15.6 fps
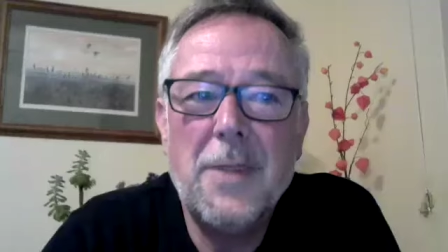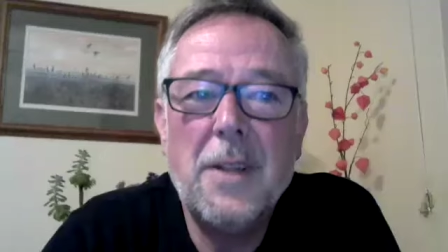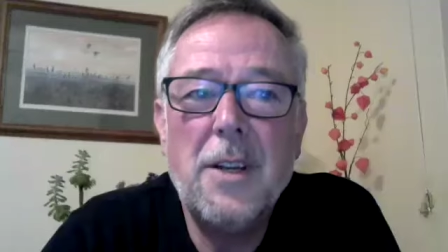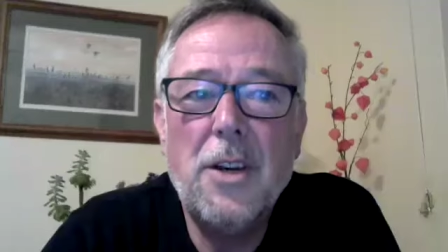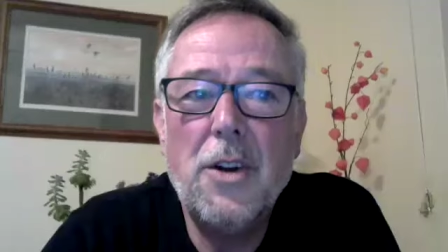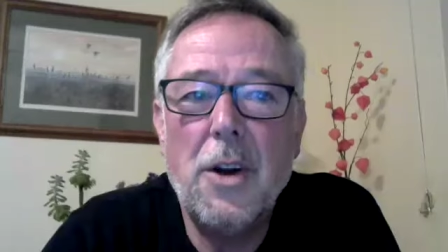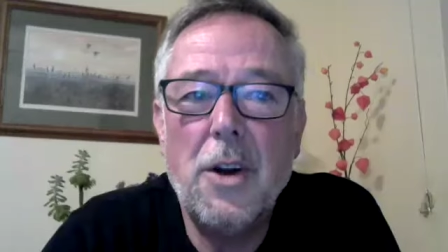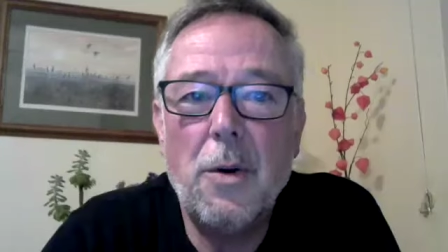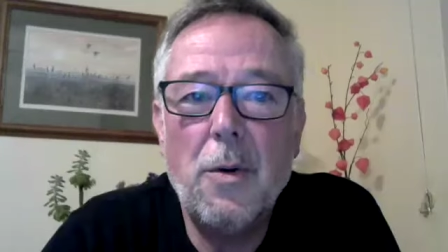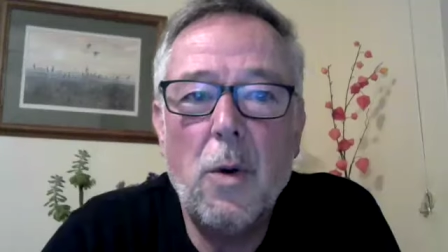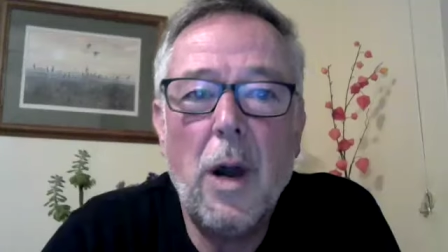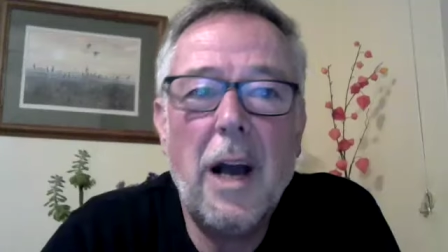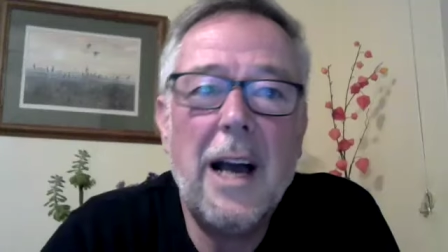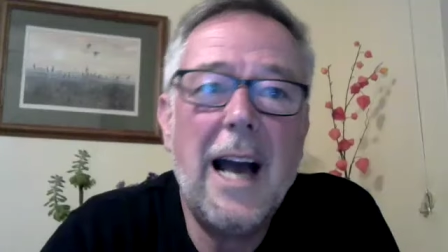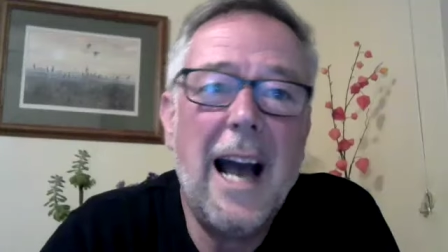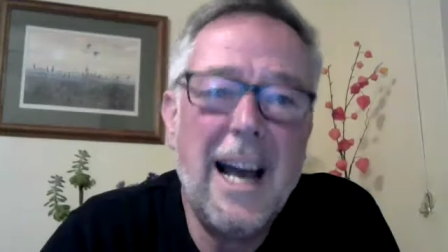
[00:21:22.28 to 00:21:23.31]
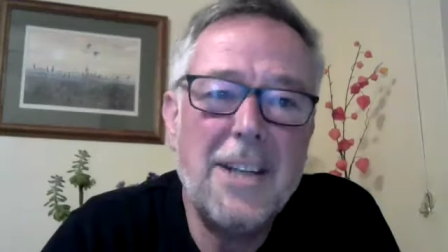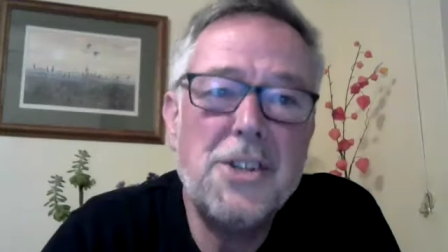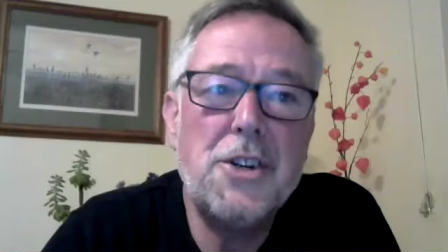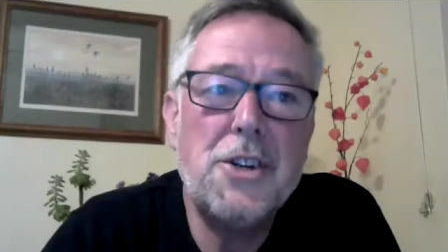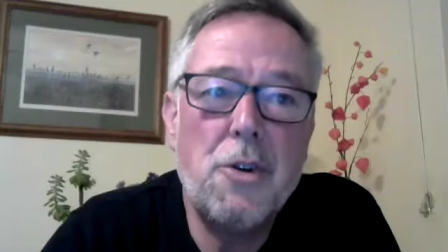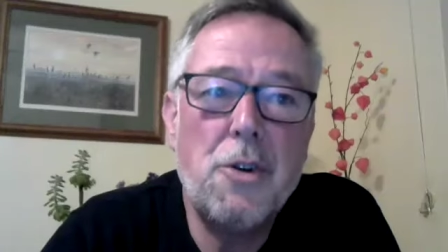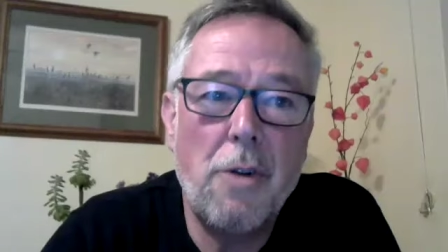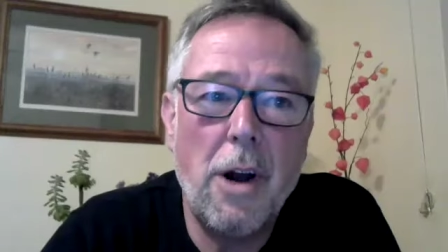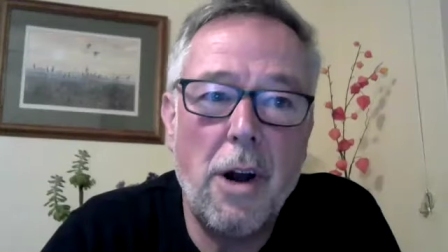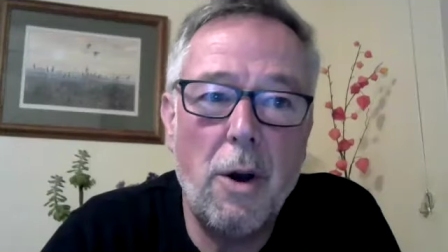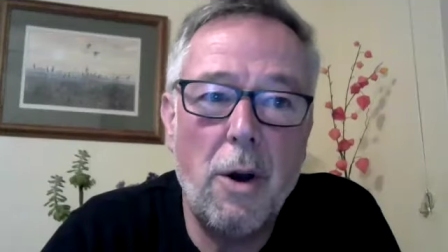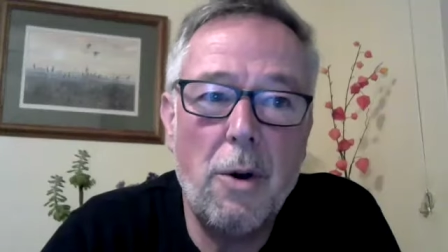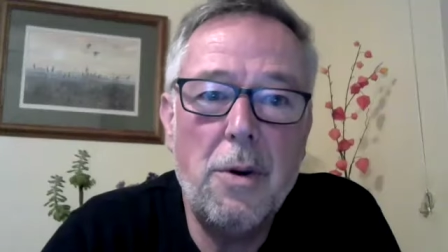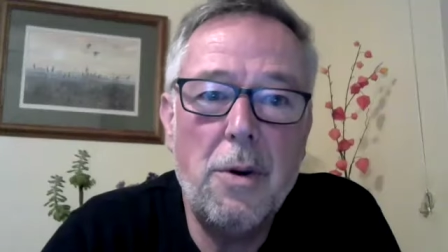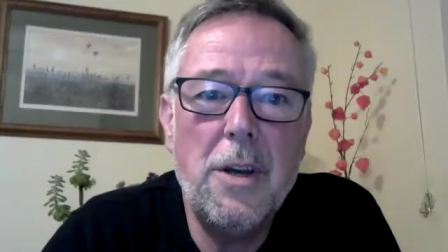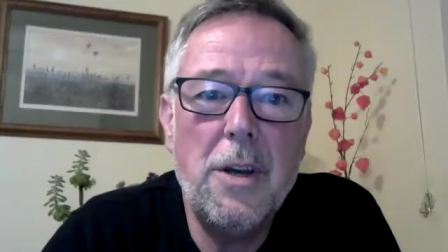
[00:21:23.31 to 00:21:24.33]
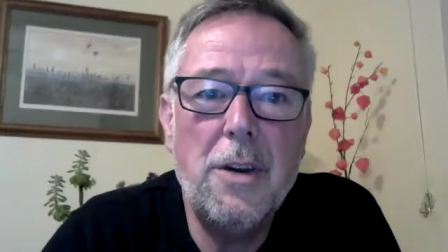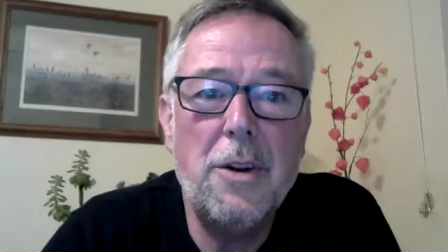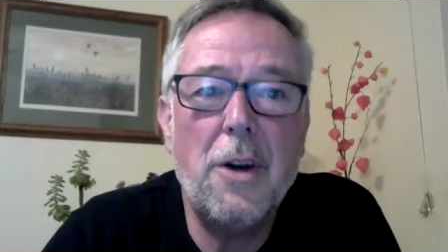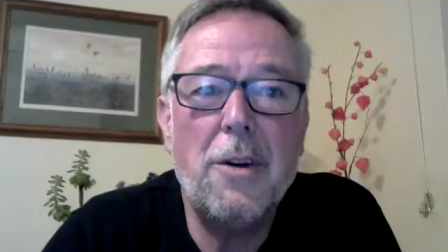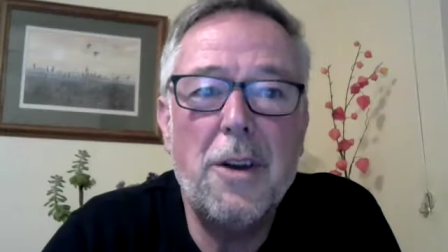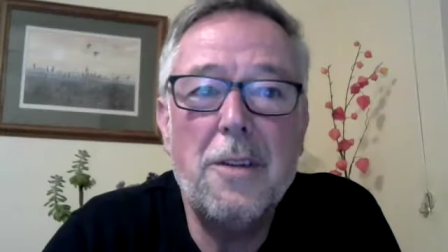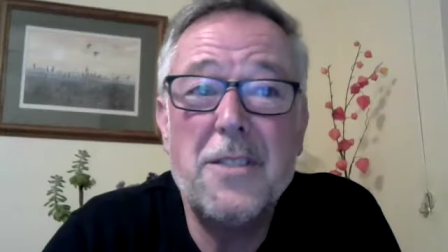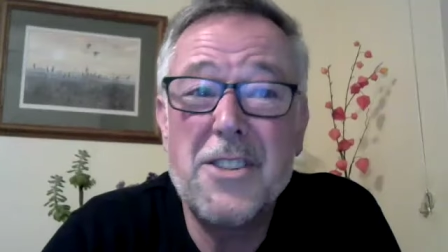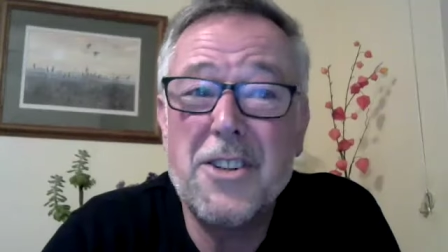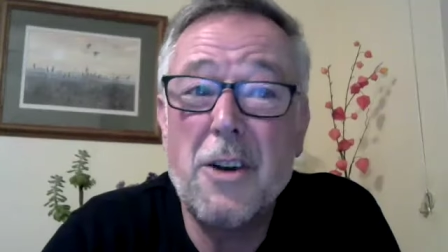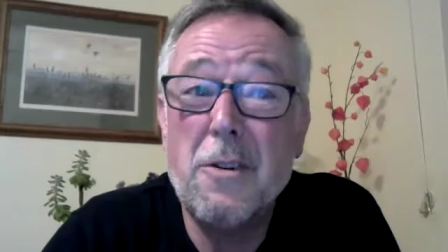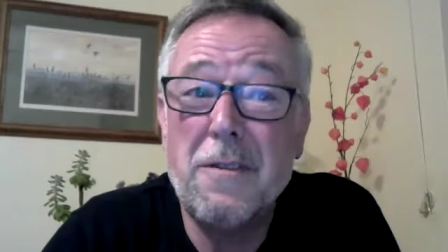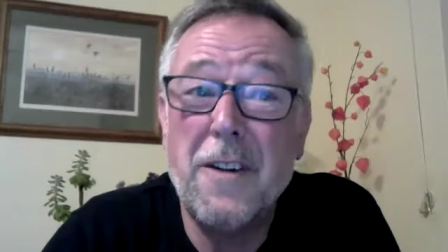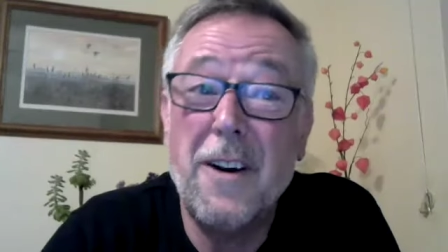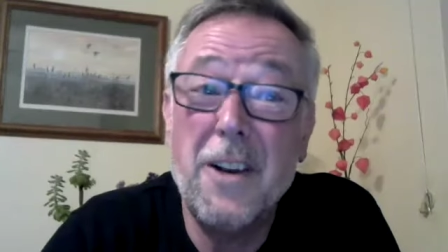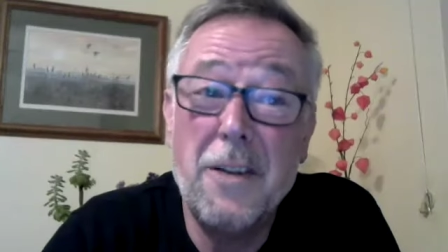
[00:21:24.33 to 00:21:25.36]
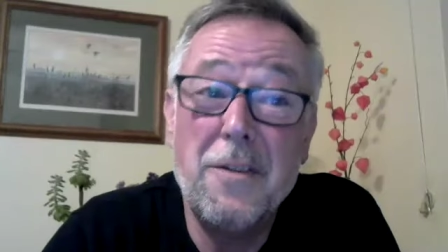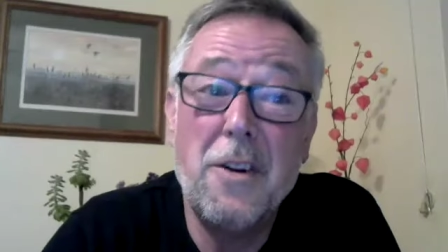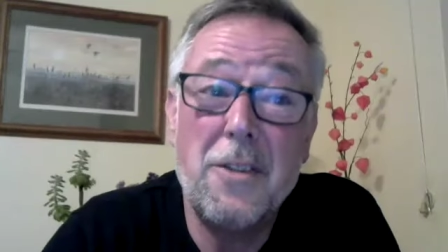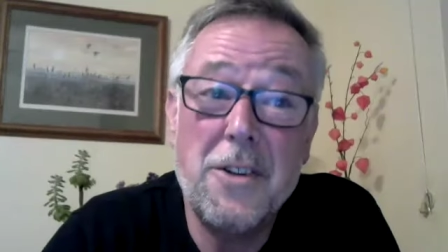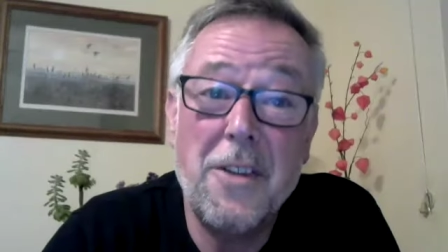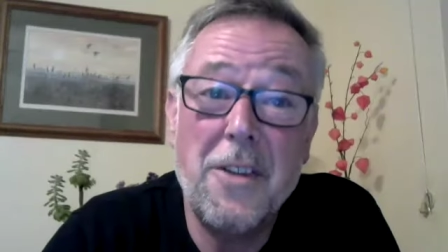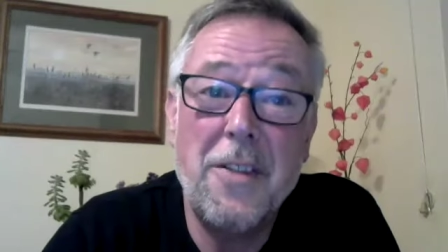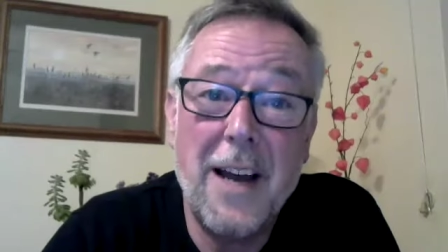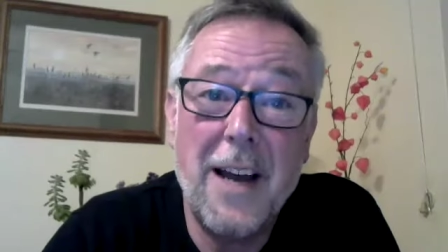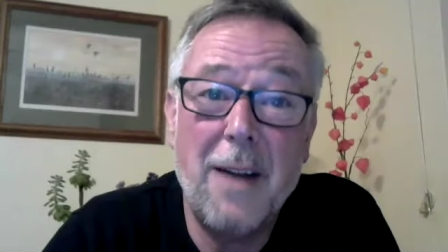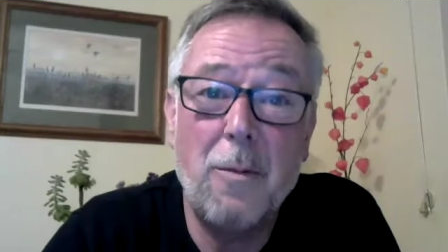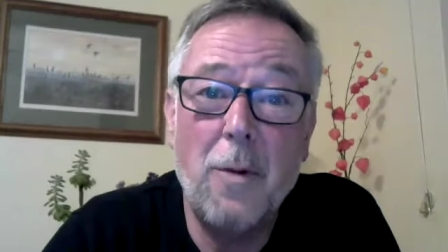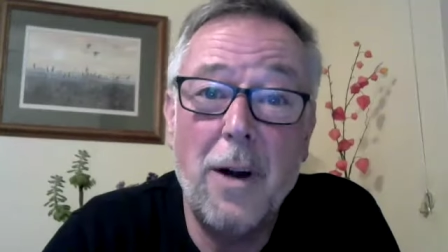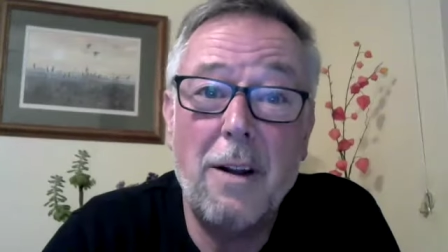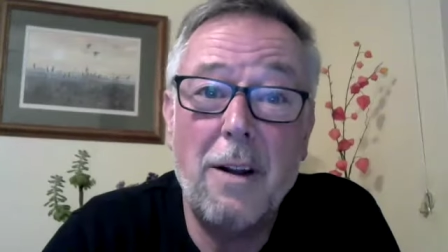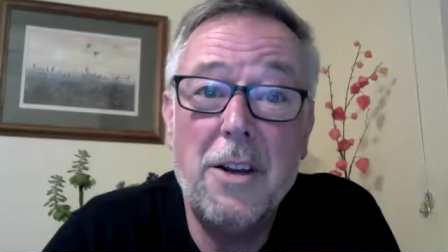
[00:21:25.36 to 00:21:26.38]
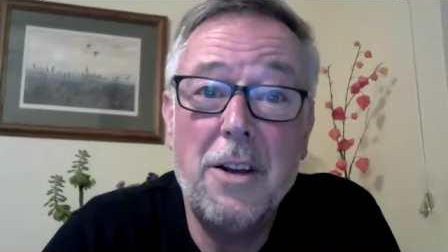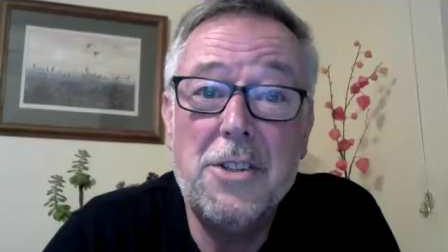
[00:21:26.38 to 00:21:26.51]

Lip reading: you know, as you grow, you know, you, so far you've not done that well.